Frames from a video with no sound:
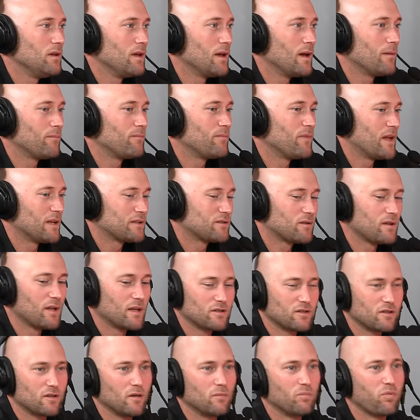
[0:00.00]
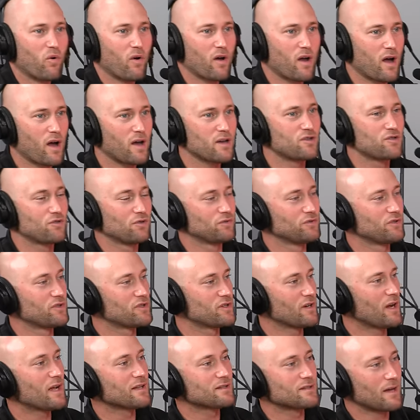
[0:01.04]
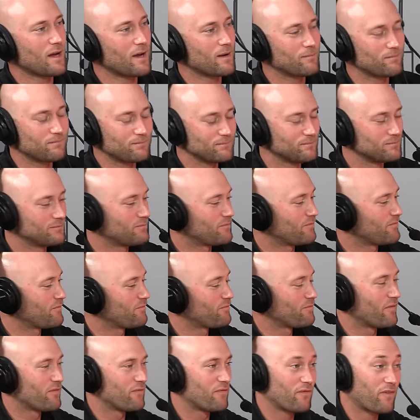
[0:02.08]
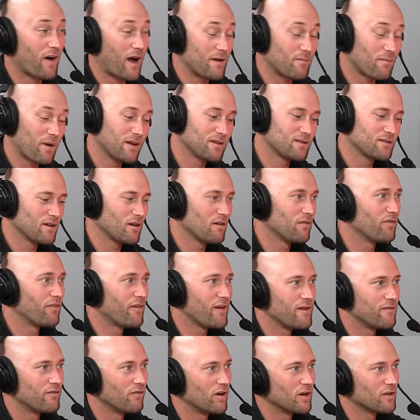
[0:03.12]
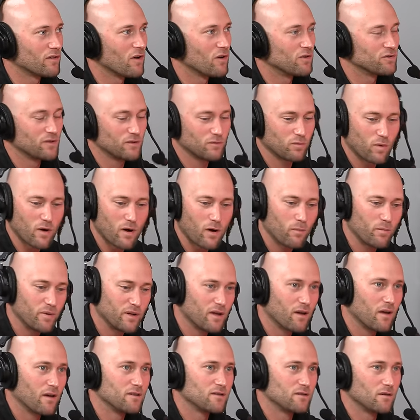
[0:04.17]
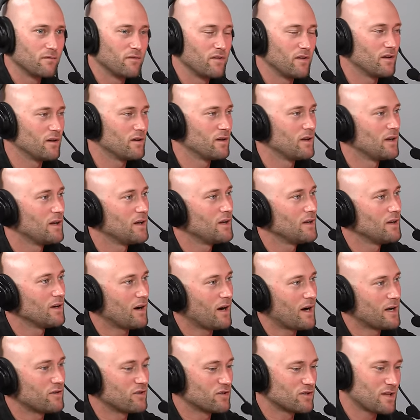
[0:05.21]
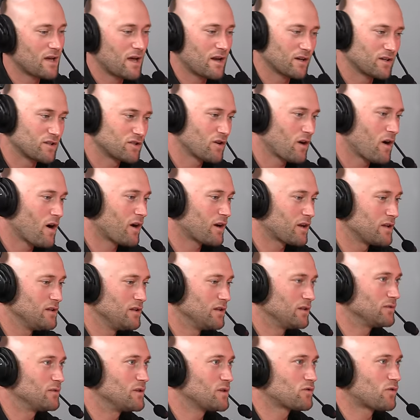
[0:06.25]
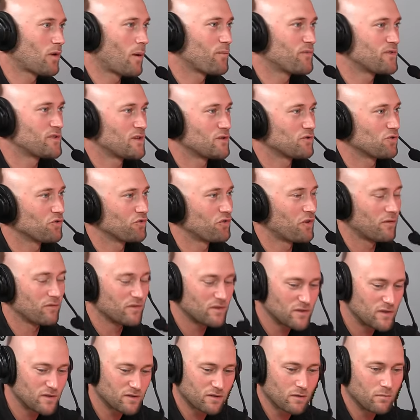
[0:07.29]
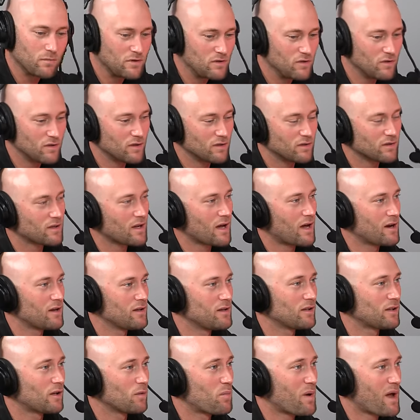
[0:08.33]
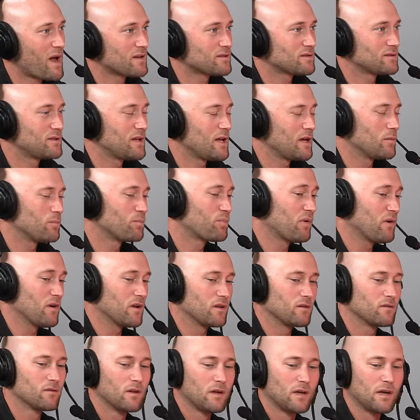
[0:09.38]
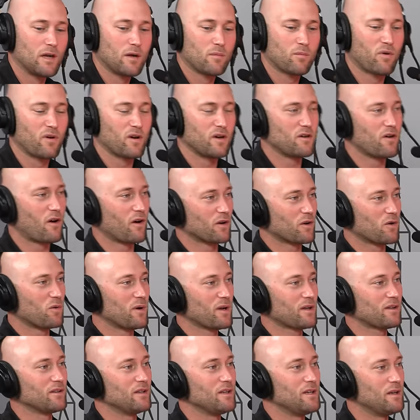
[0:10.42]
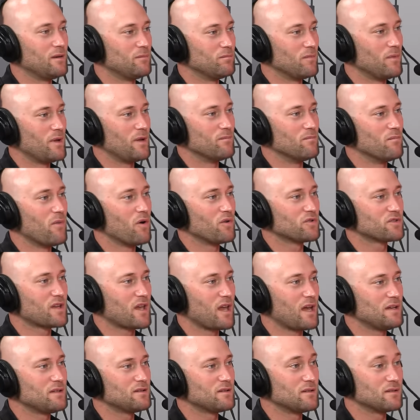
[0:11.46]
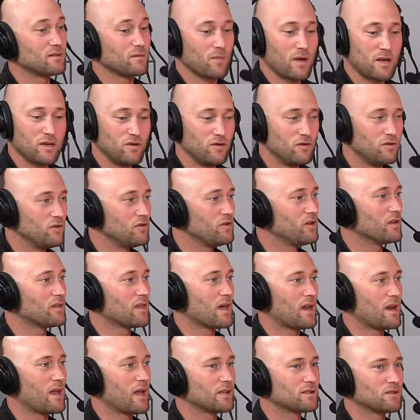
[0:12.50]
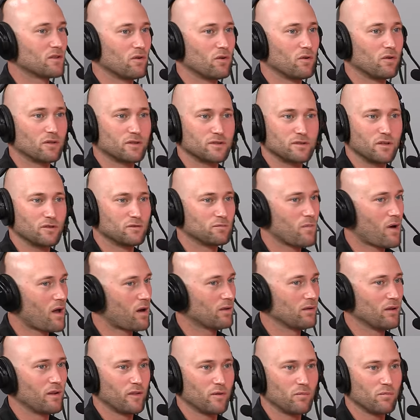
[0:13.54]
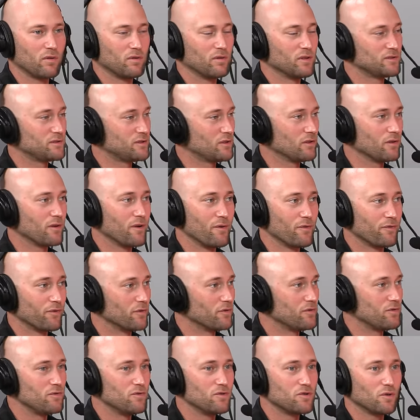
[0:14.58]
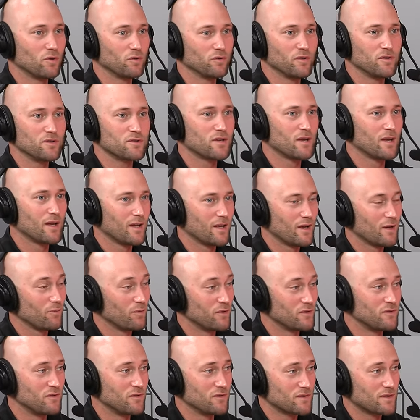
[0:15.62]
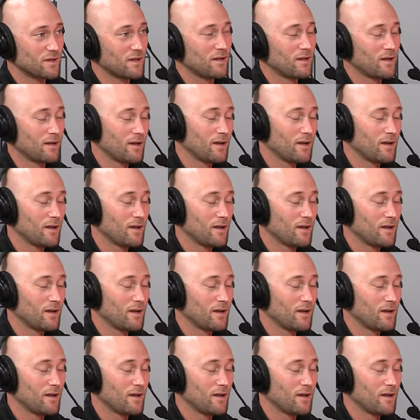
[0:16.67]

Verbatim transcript: Yeah, that's so. that's a good point. High shoulder shots, I. find myself favoring those as well because of the mm-hmm. hydrostatic shock, and you disrupt the central nervous system, and you can kind of incapacitate them pretty pretty darn quickly, quickly. In, in most cases, and you do get that exit hole because those monolithic bullets, they'll go through two shoulders, mm-hmm. which is